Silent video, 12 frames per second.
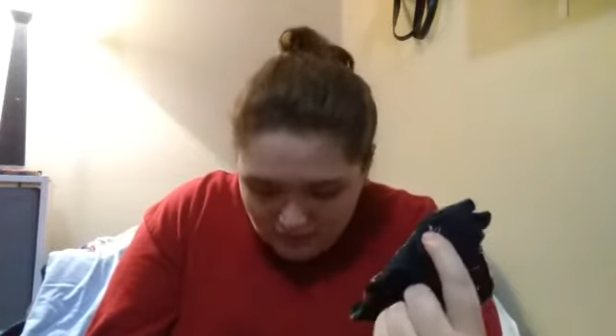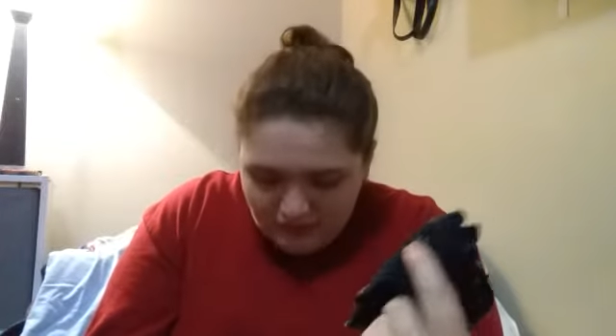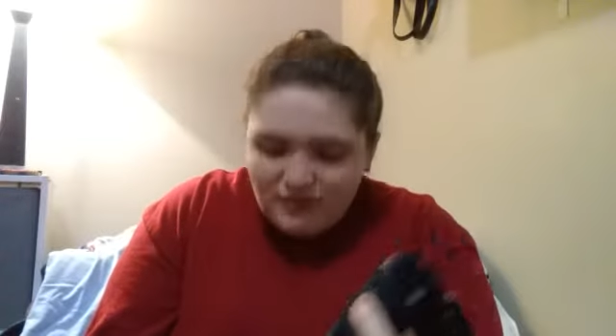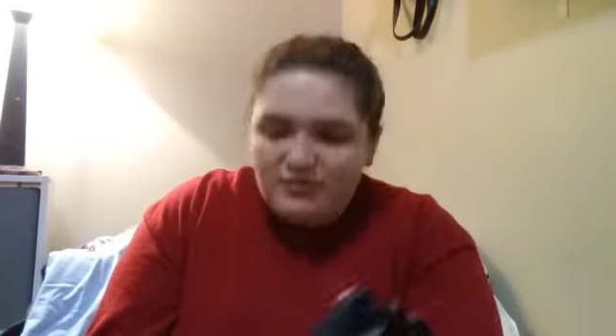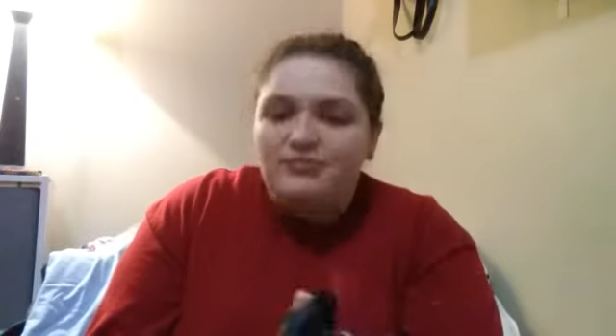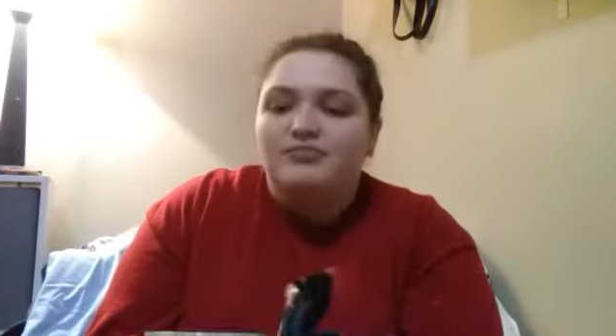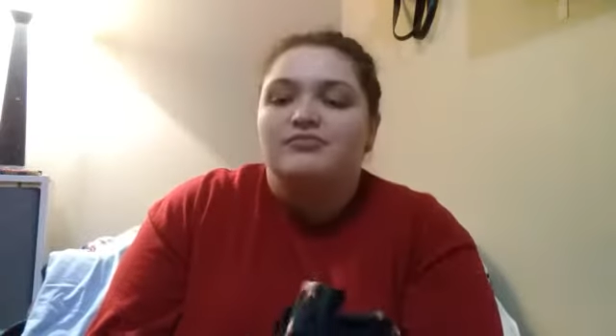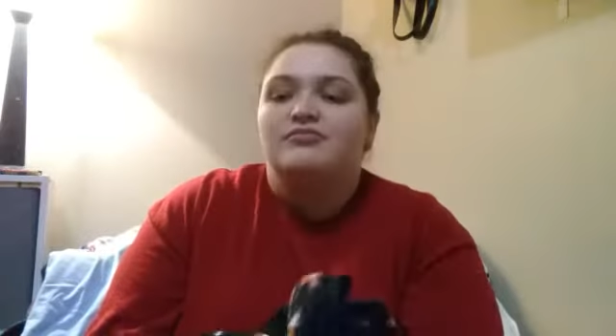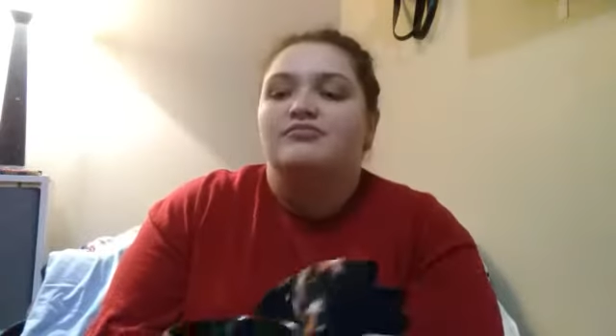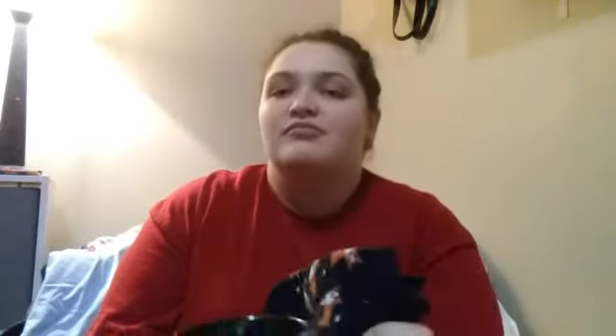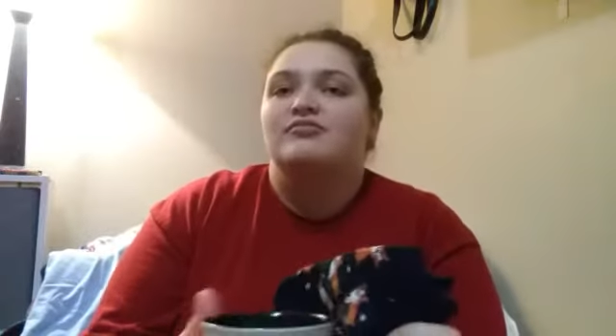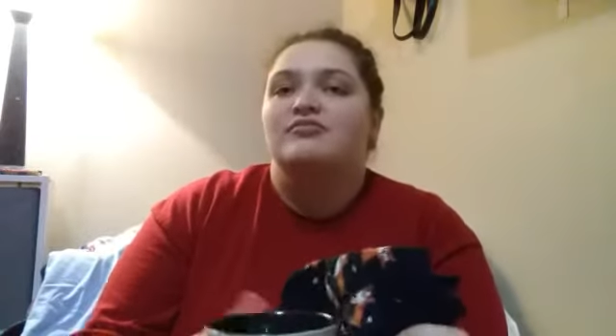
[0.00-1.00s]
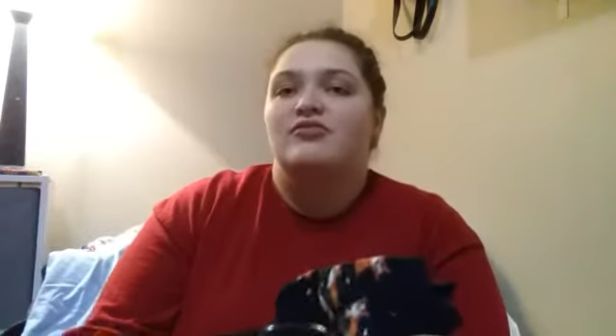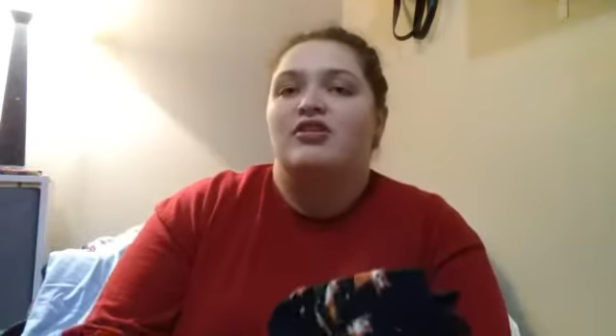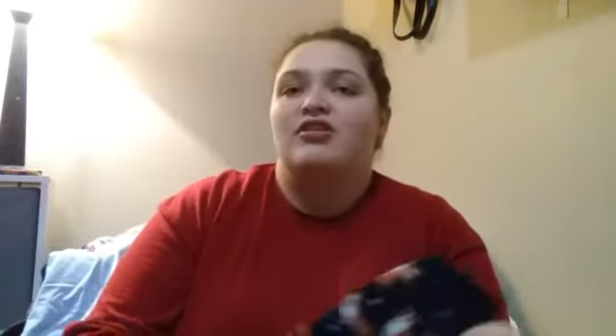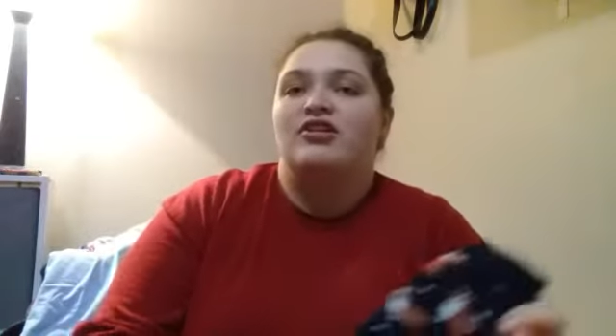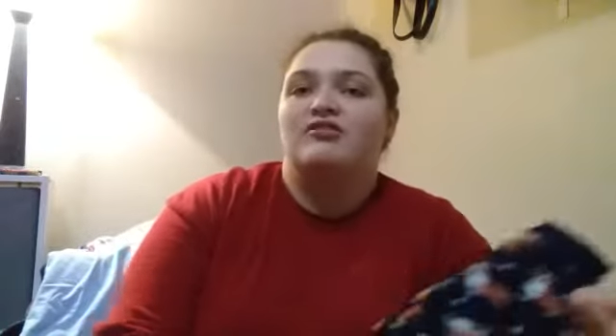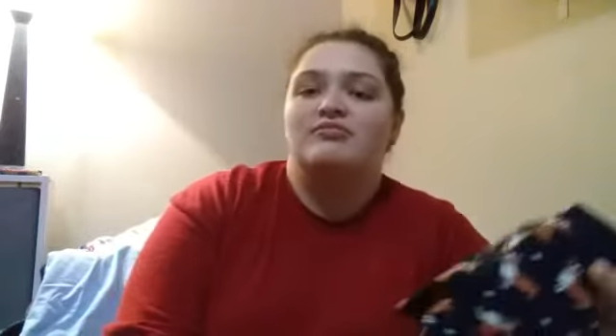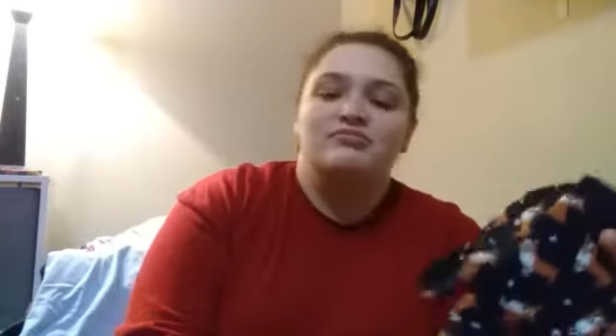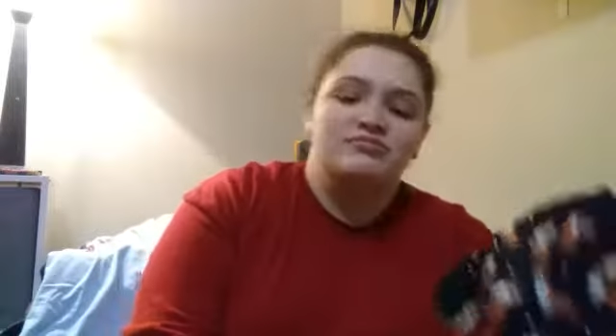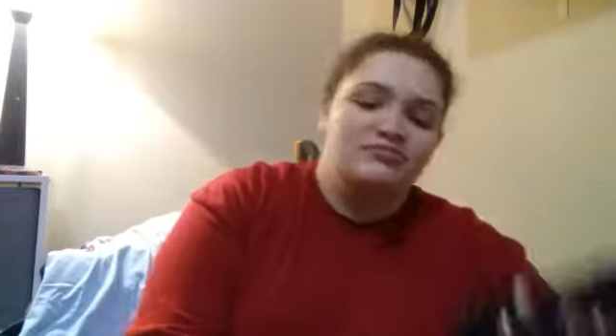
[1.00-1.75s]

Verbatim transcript: ooh, hold up.